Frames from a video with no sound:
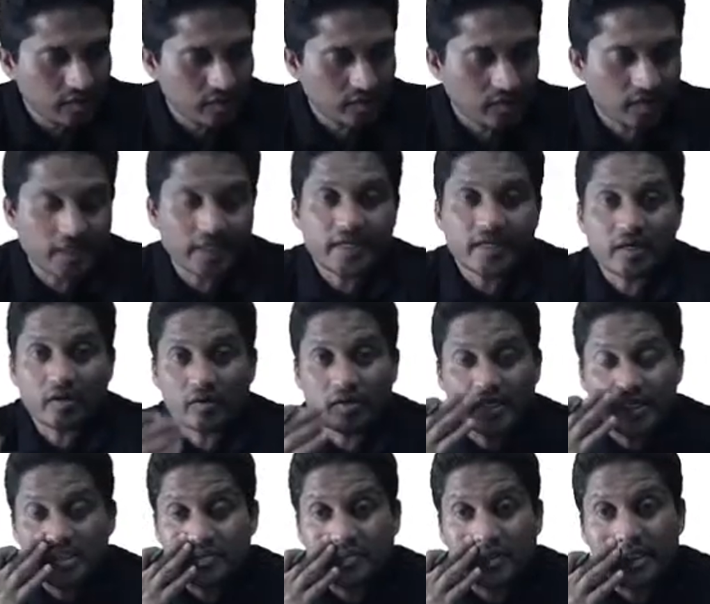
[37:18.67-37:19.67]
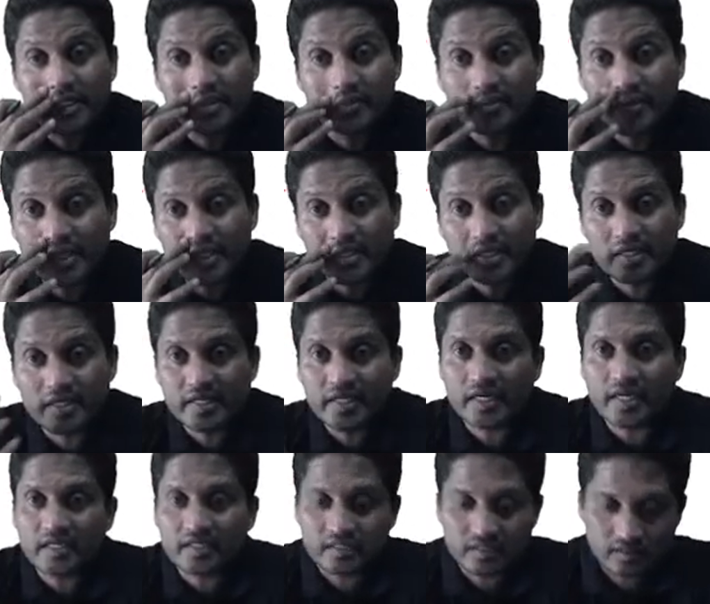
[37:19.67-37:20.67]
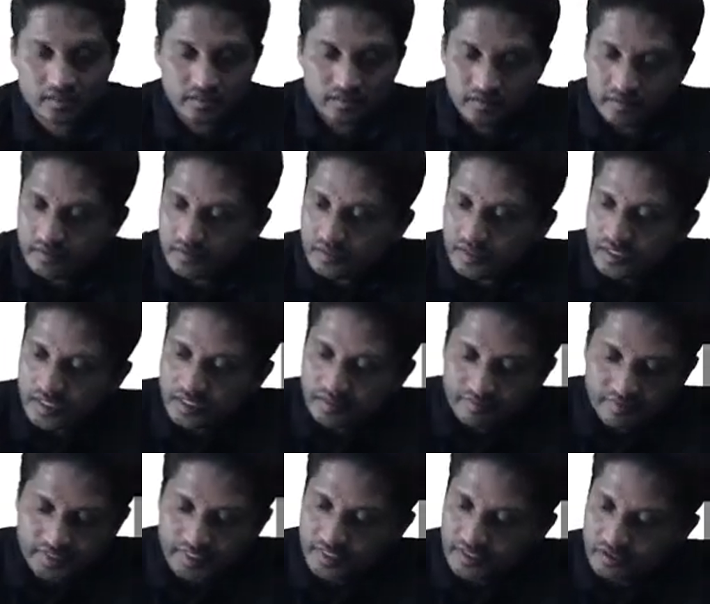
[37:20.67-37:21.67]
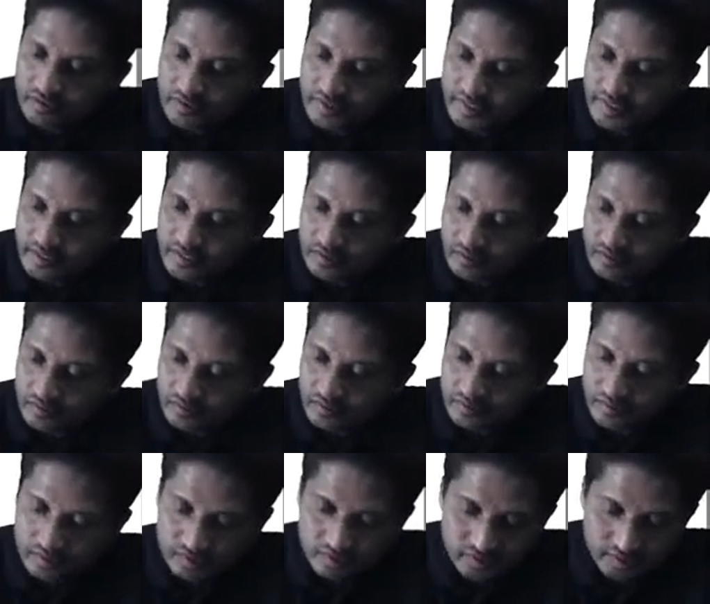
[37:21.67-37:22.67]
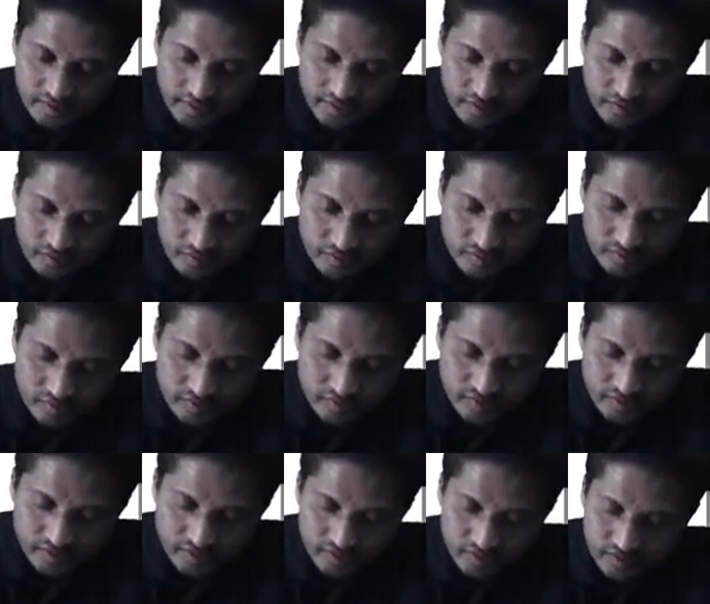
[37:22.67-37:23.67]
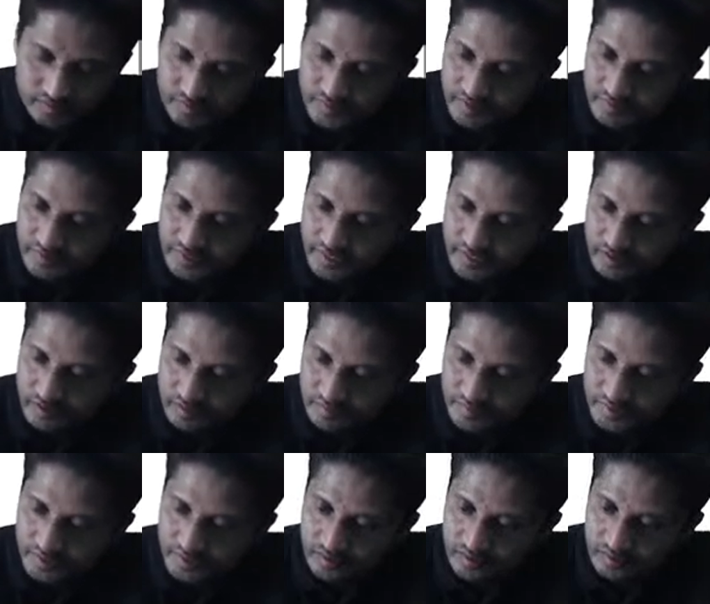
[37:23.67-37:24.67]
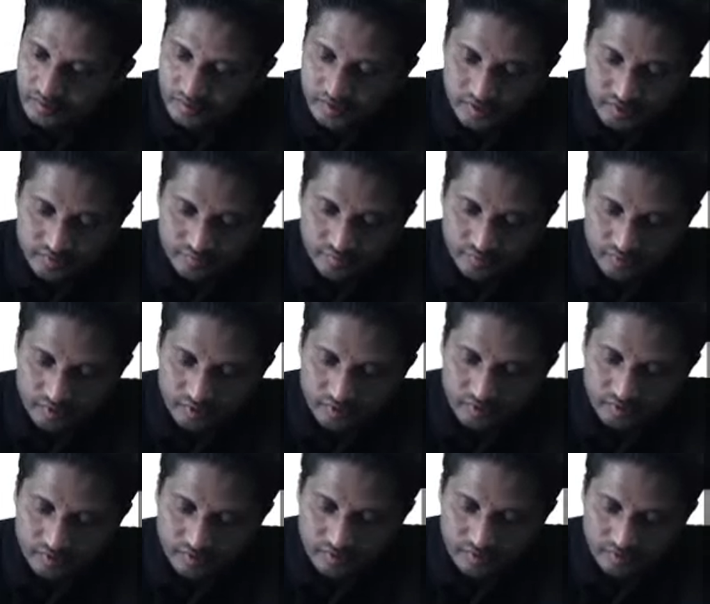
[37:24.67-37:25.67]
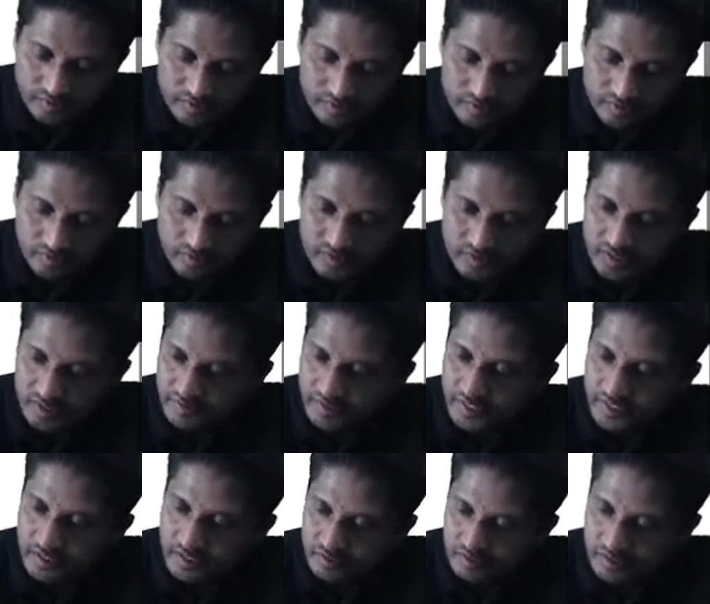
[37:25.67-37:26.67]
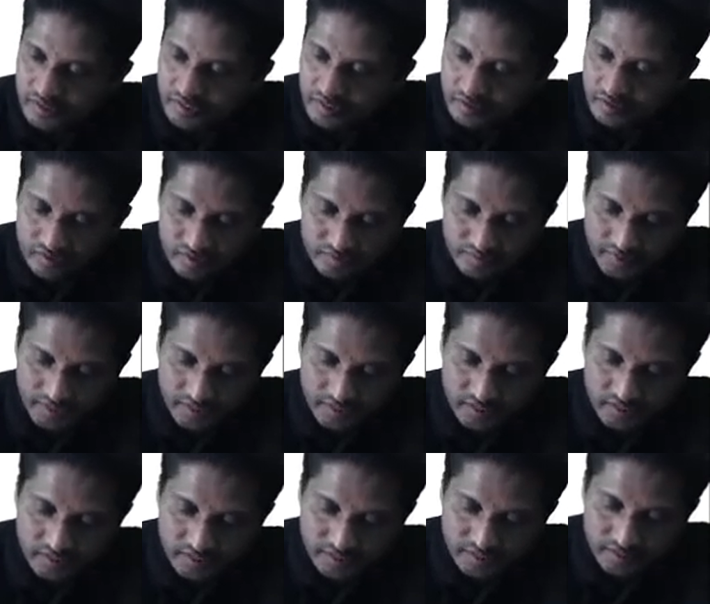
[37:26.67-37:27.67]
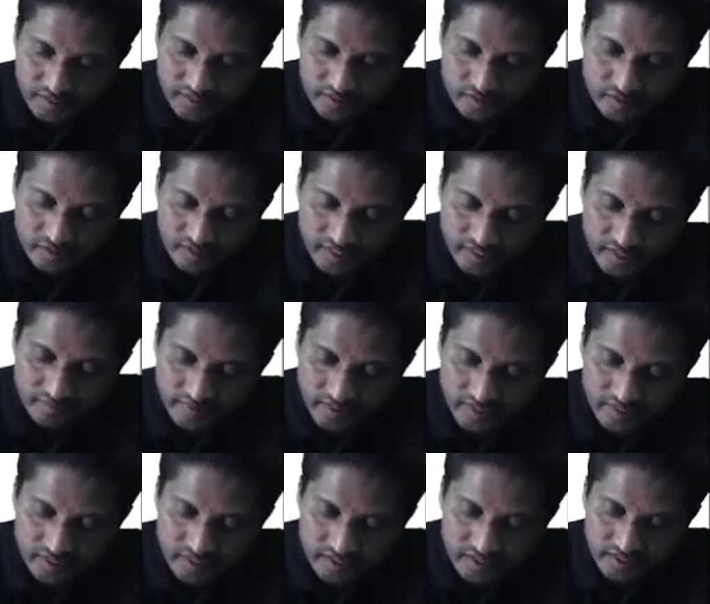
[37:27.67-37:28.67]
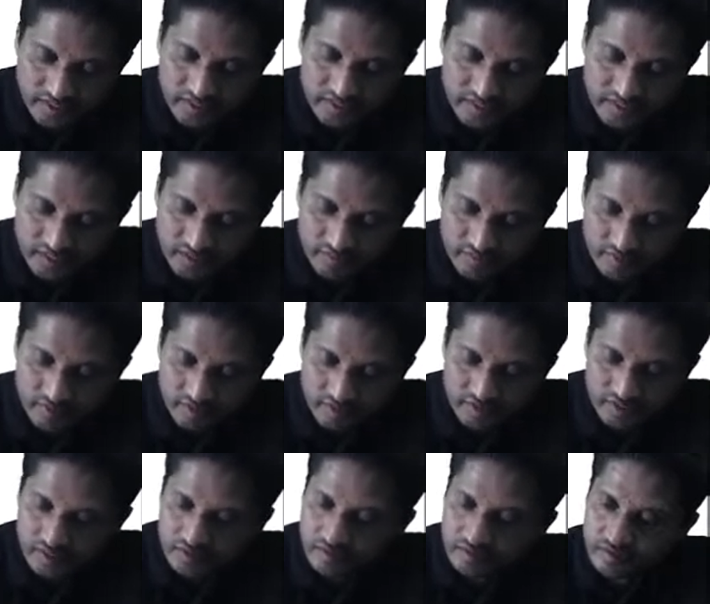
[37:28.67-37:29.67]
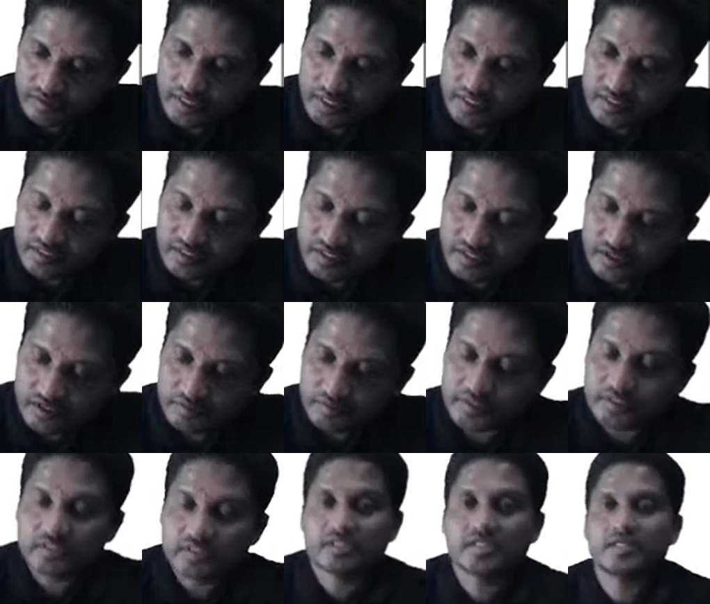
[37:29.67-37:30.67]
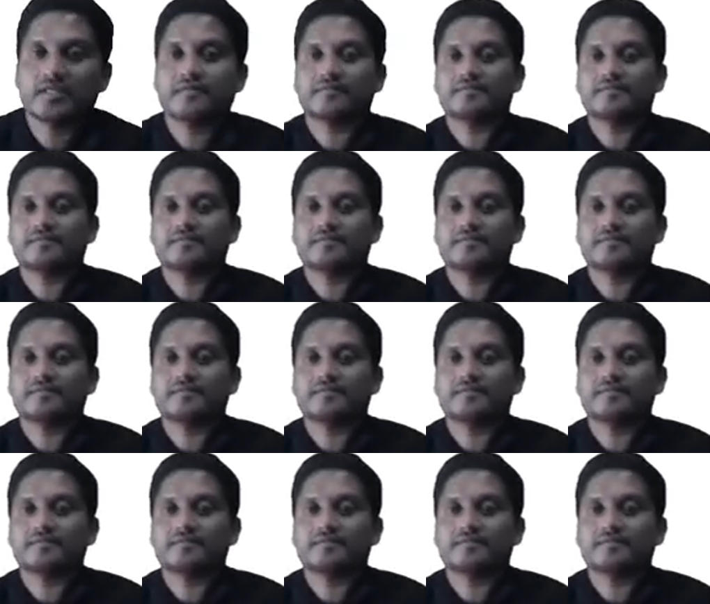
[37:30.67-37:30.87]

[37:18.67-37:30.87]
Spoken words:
Right, now let's multiply the drs. a1 into a2 is 3 into 2 is 6, b1 into b2 is 4, c1 into c2 is minus 10. So 10 minus 10 is equal to 0. Answer is option C.